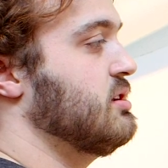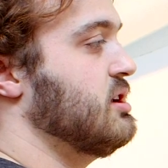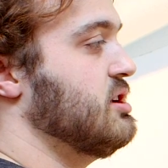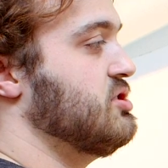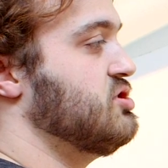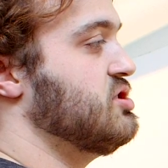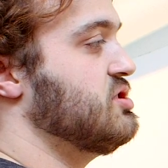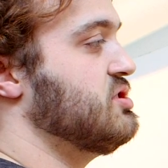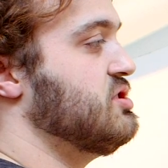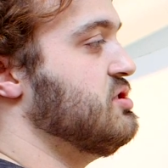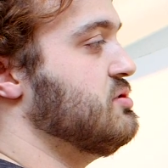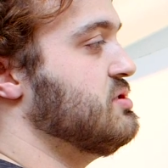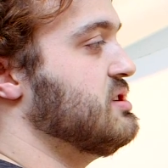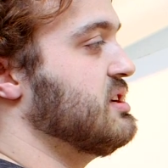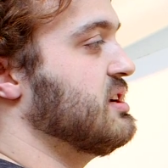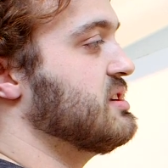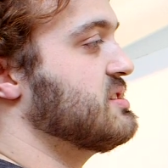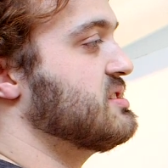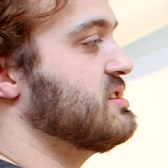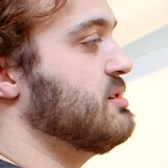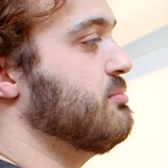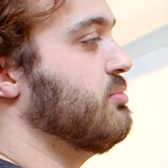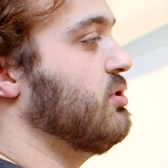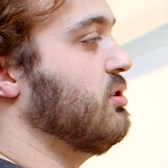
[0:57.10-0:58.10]
is just using a
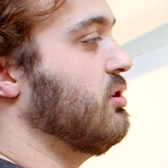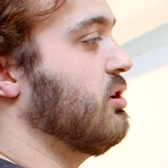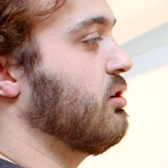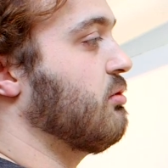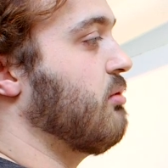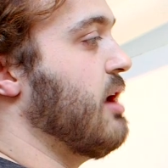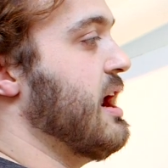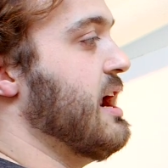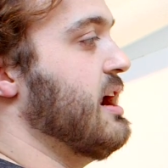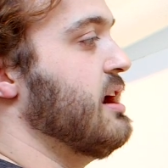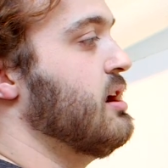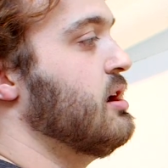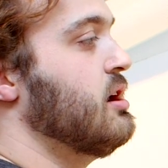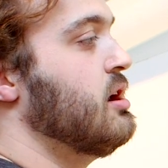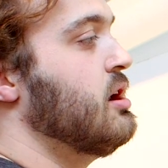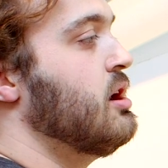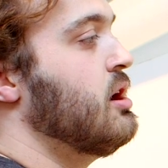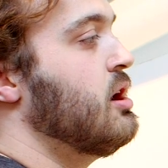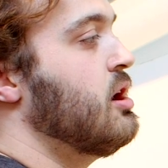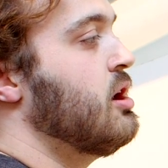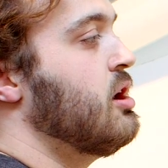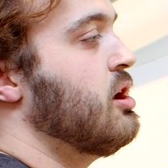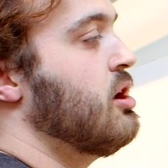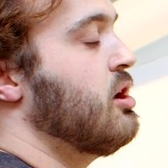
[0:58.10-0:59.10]
simple array,
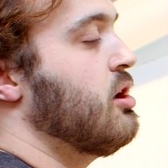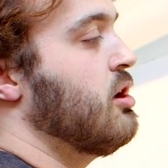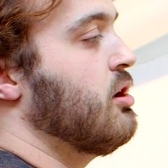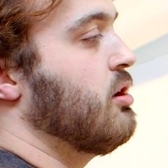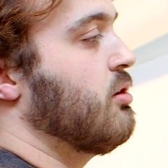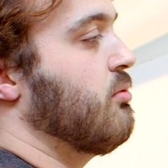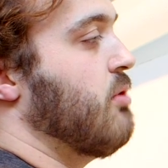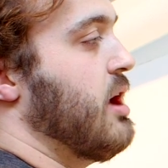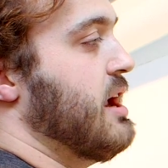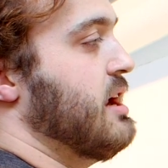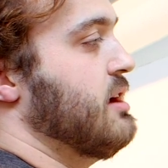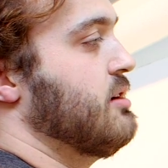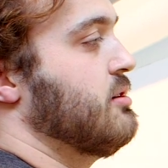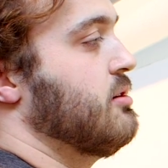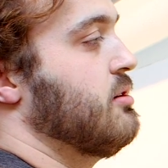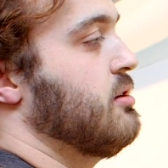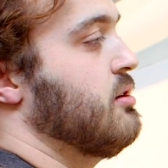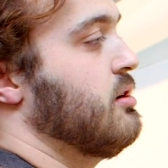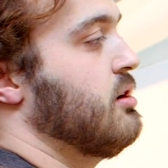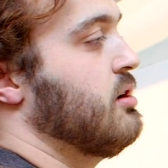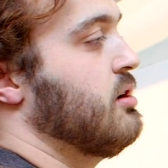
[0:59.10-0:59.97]
right?